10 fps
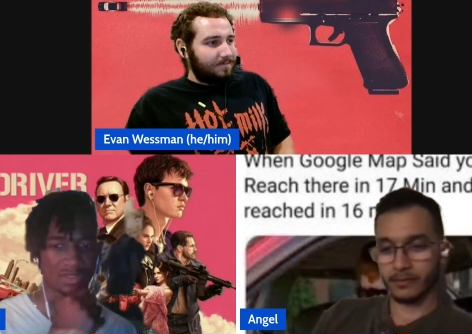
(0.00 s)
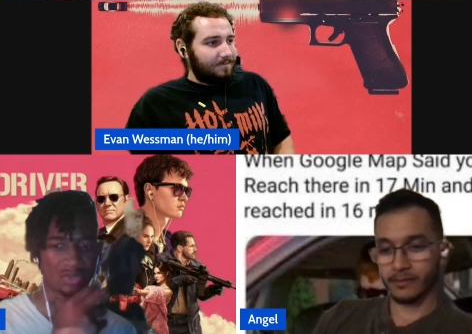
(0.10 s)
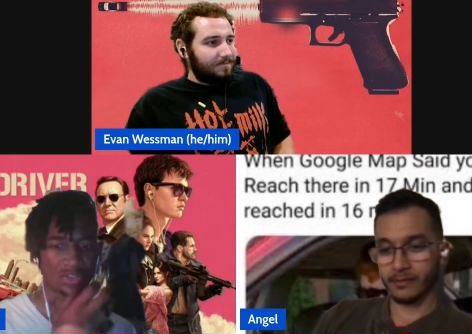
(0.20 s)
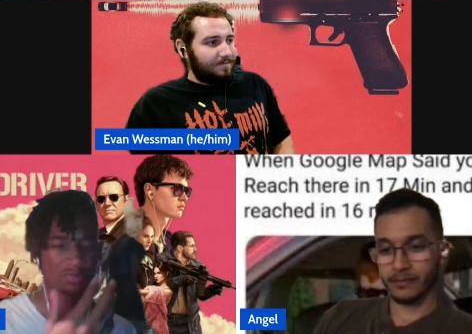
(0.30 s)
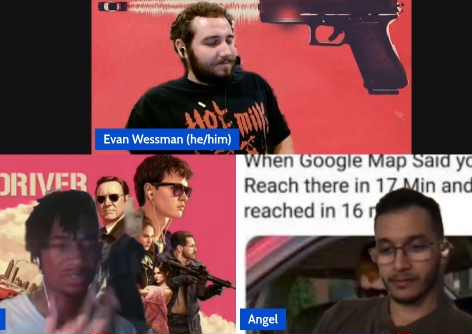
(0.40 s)

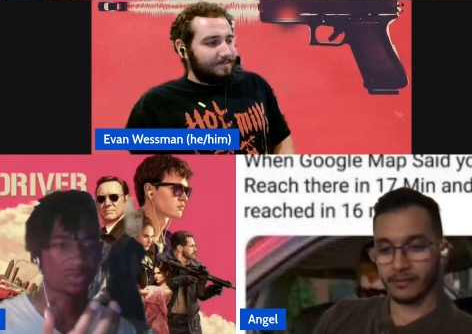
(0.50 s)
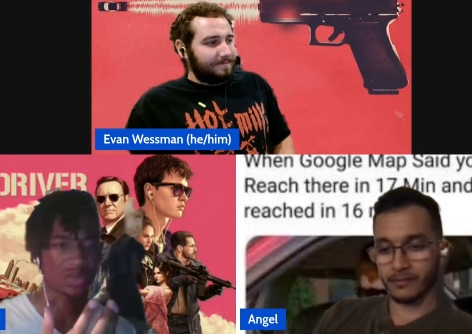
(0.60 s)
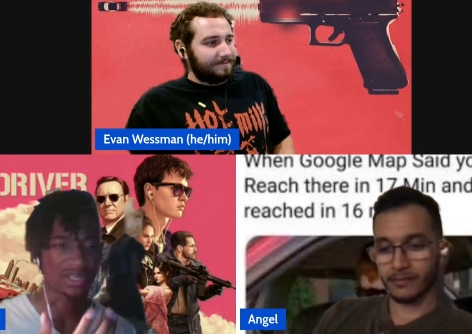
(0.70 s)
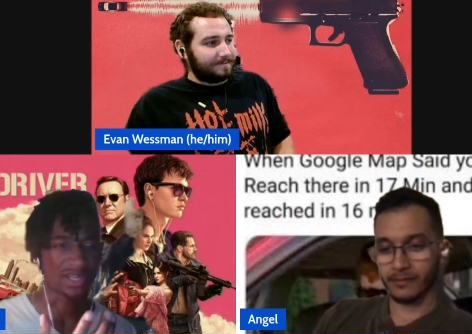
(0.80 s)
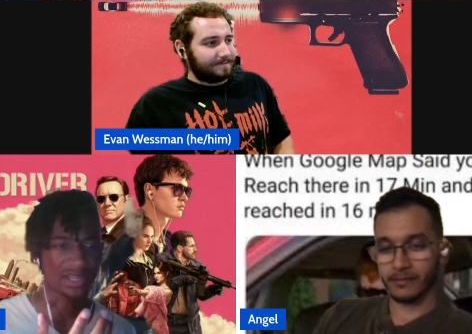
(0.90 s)
Speaker 1: To explain
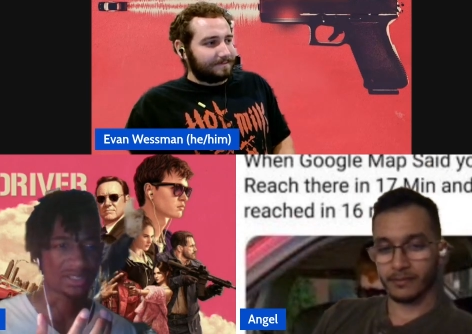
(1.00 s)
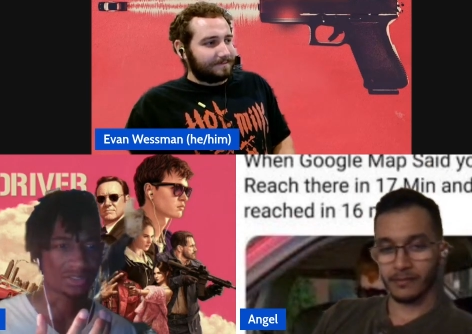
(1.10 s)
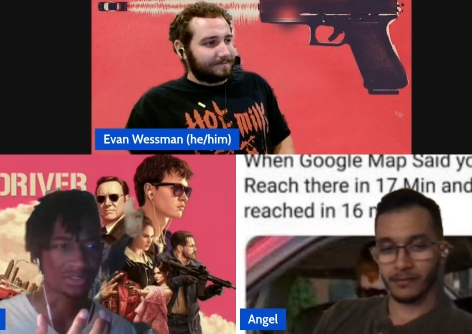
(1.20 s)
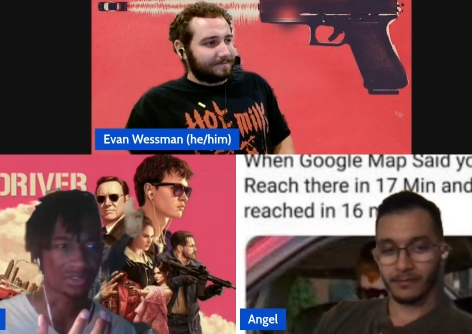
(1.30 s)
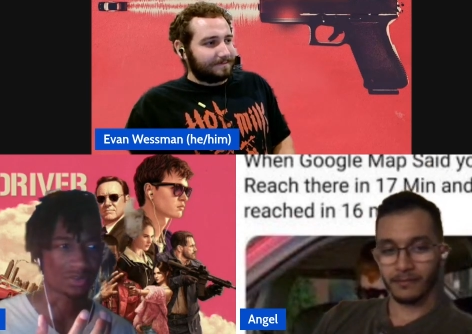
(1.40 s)
why he has
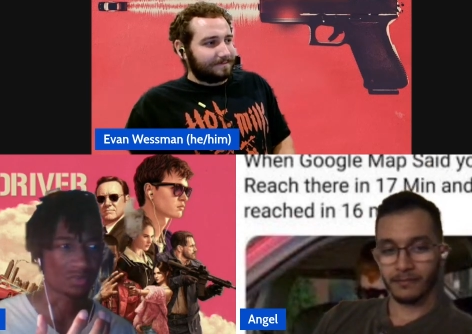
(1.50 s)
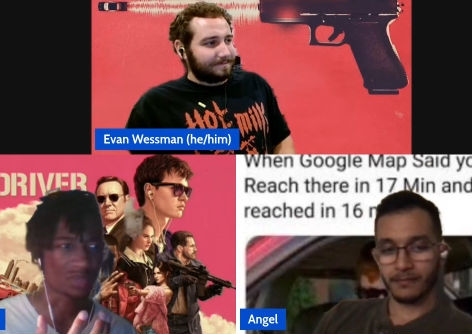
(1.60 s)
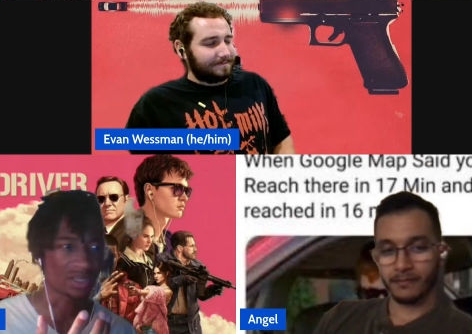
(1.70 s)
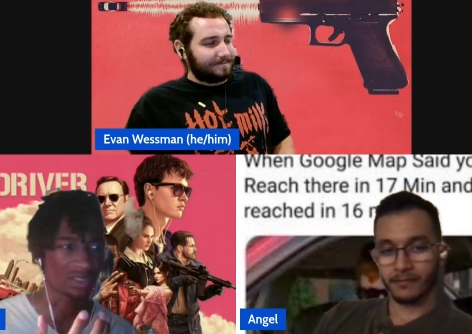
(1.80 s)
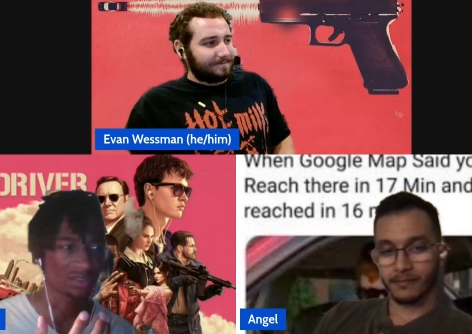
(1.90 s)
so
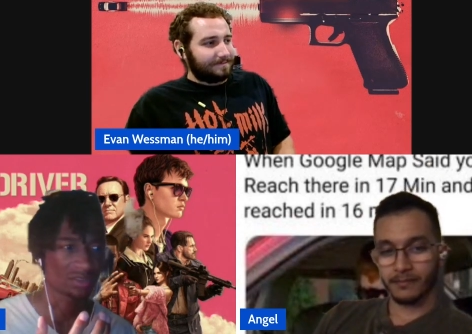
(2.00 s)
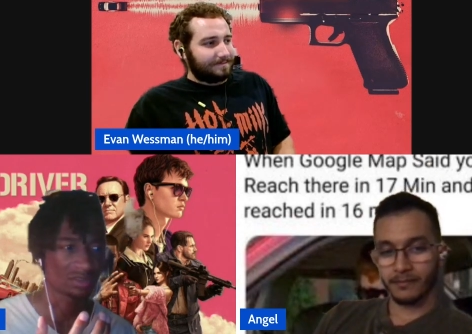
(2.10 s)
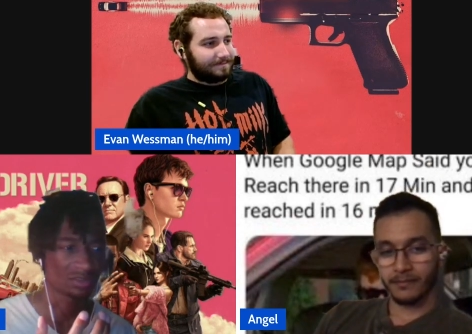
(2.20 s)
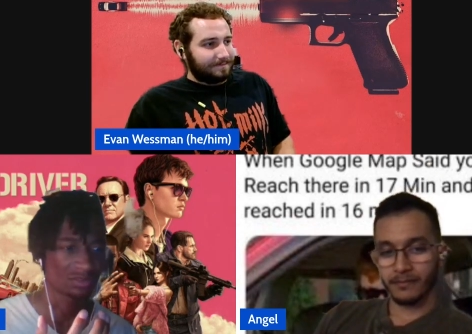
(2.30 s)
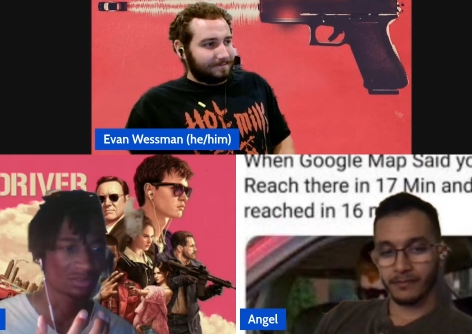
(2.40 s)
many,
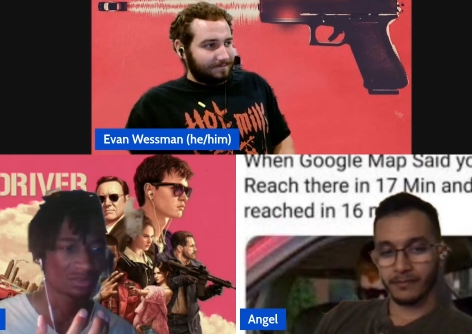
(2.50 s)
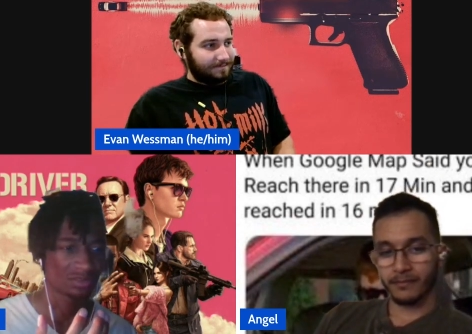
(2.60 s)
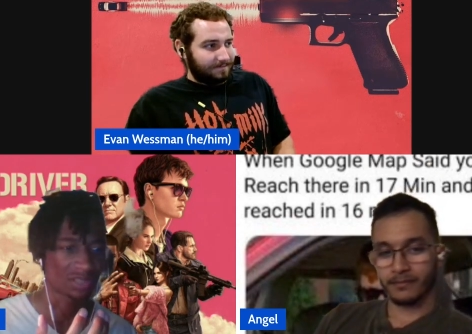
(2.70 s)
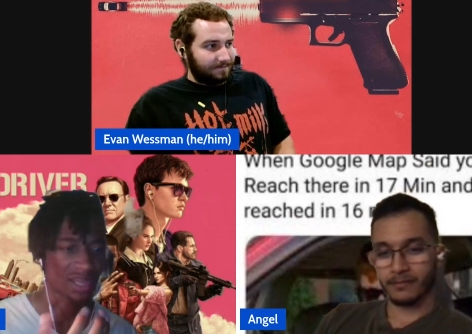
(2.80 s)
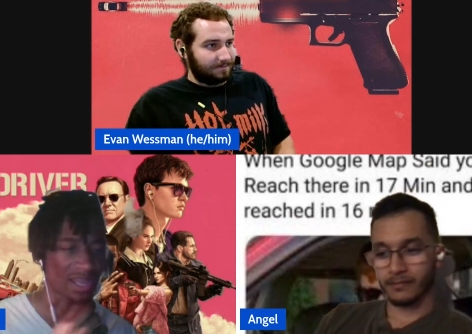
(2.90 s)

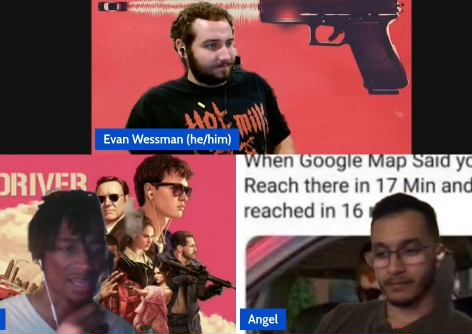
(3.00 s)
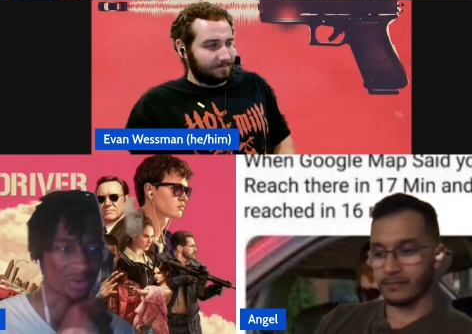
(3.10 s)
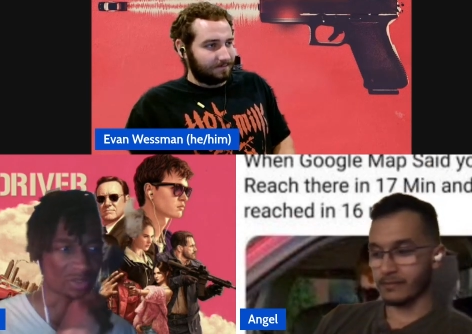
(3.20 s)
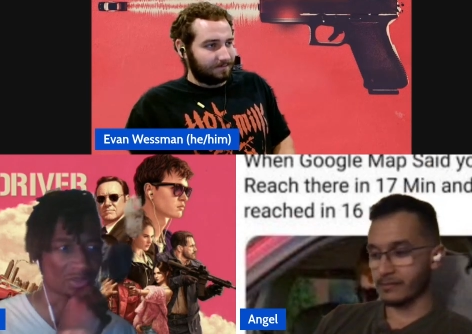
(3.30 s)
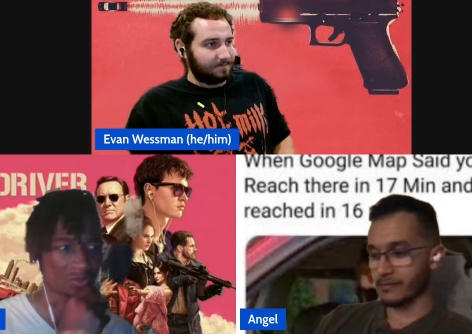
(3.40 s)
I, I
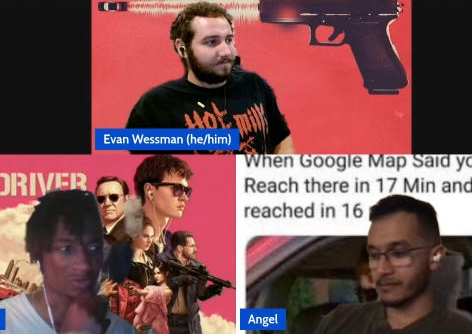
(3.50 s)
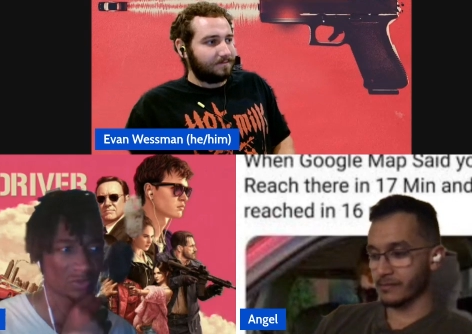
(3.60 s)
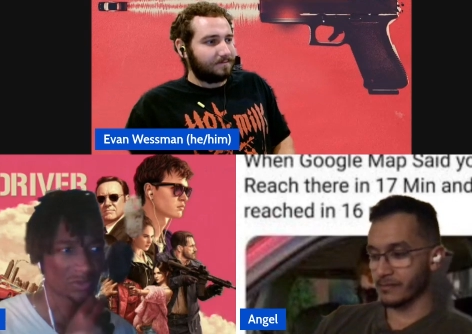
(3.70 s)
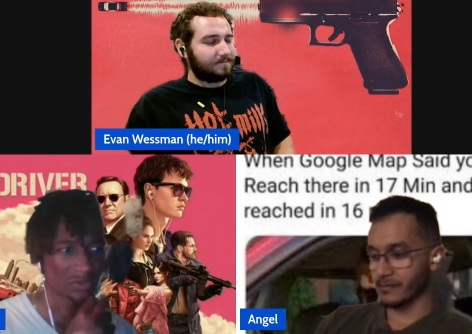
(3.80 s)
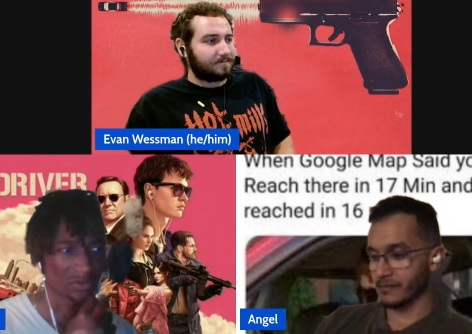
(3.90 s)
don't know.
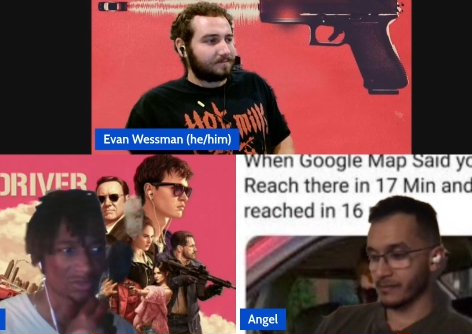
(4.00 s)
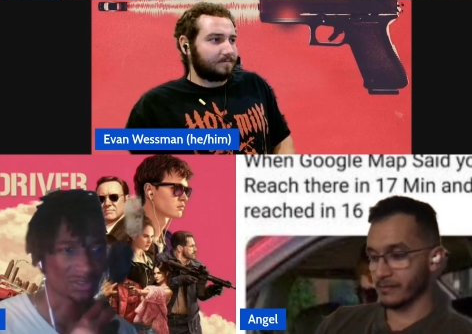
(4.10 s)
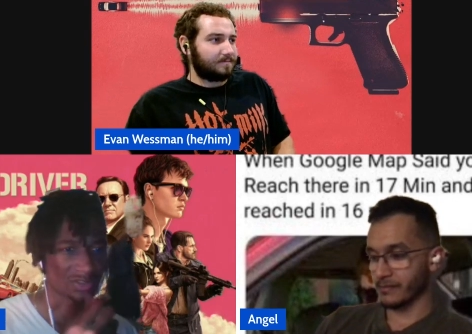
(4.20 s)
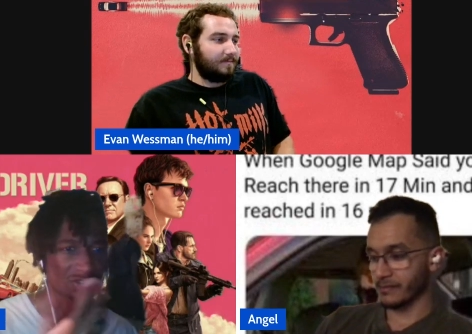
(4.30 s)
Because you could